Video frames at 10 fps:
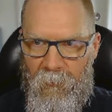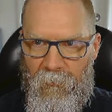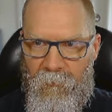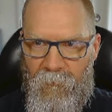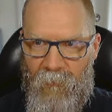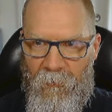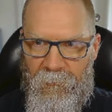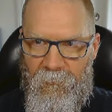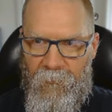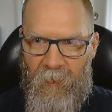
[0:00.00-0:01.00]

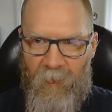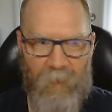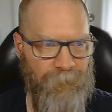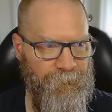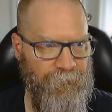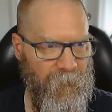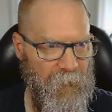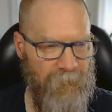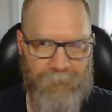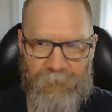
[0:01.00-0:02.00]
device name.
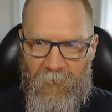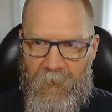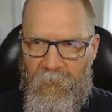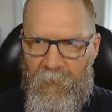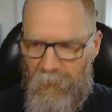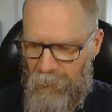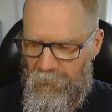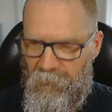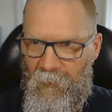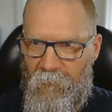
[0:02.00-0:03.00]
And in this
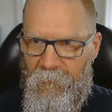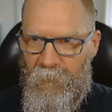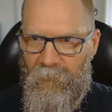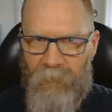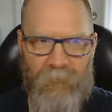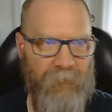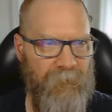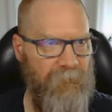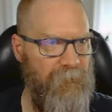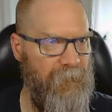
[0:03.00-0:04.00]
case, it's,
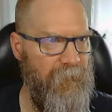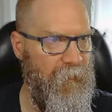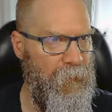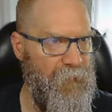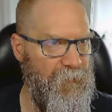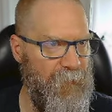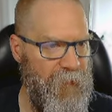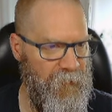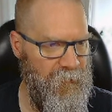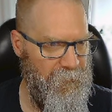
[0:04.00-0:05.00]
I already
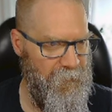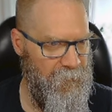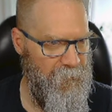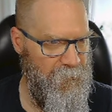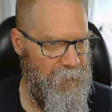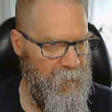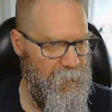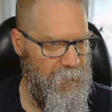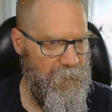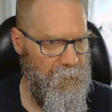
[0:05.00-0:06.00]
forget.
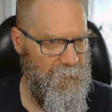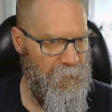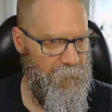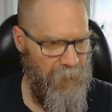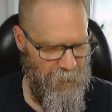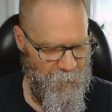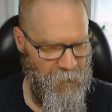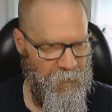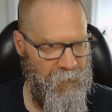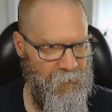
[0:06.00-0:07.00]
Right, so
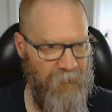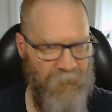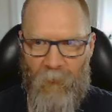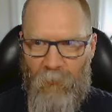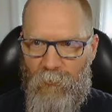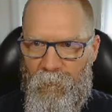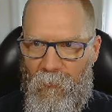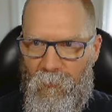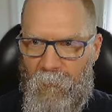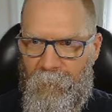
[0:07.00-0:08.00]
this is our root
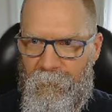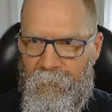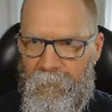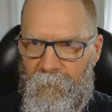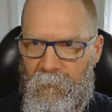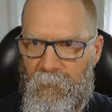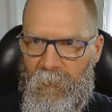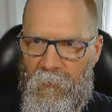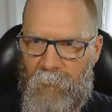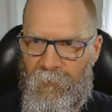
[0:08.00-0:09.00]
volume.
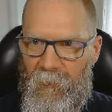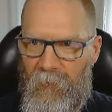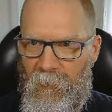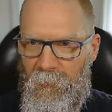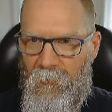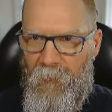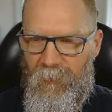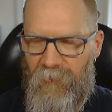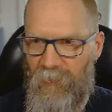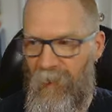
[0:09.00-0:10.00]
Okay. Now you
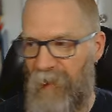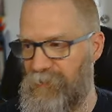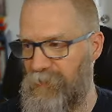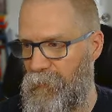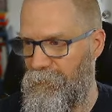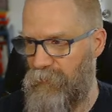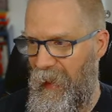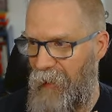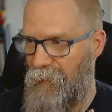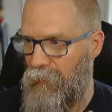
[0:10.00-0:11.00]
can imagine here, if you
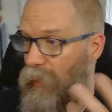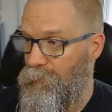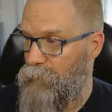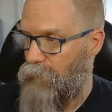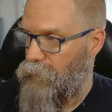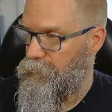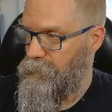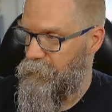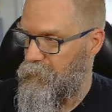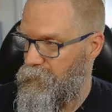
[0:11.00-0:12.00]
had other
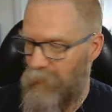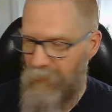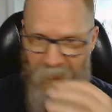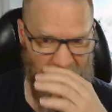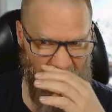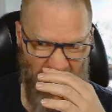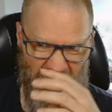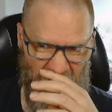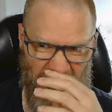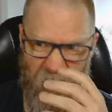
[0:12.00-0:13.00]
volumes that you wanted to
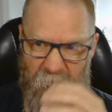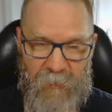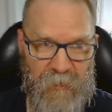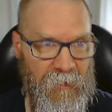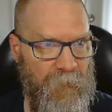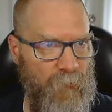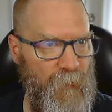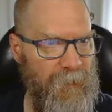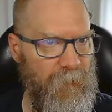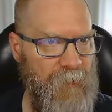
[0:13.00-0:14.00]
associate to this machine when
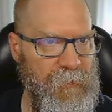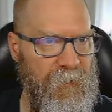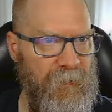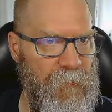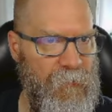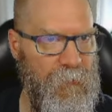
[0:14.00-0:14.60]
you launched it, you could